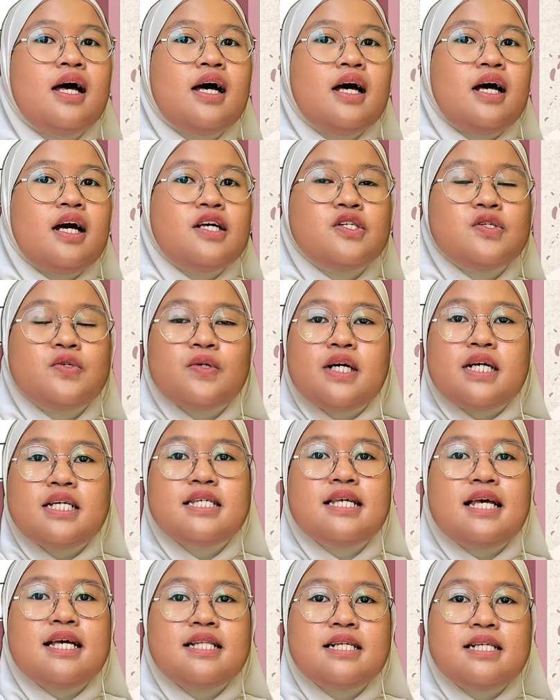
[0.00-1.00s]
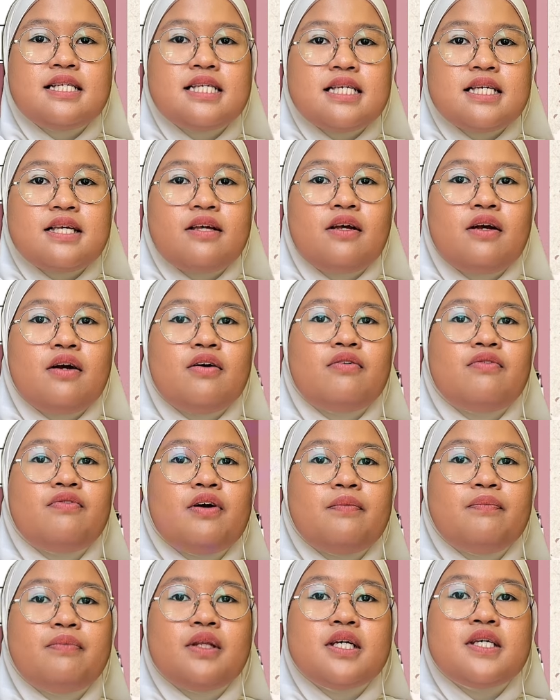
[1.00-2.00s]
As you guys can see,
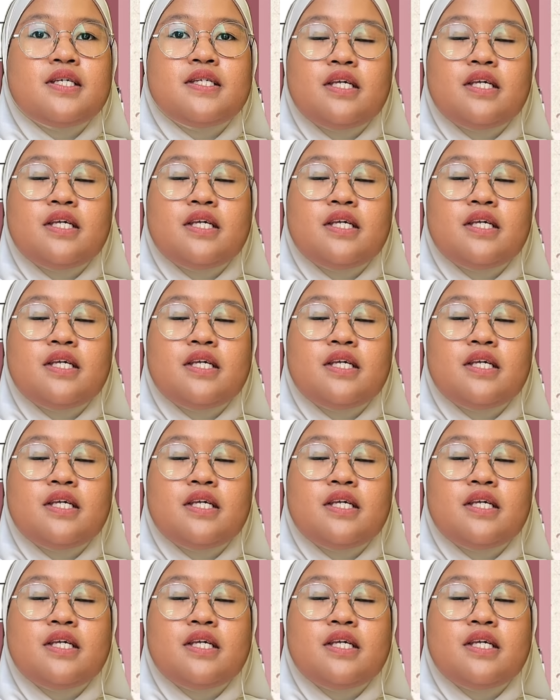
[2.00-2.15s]
from the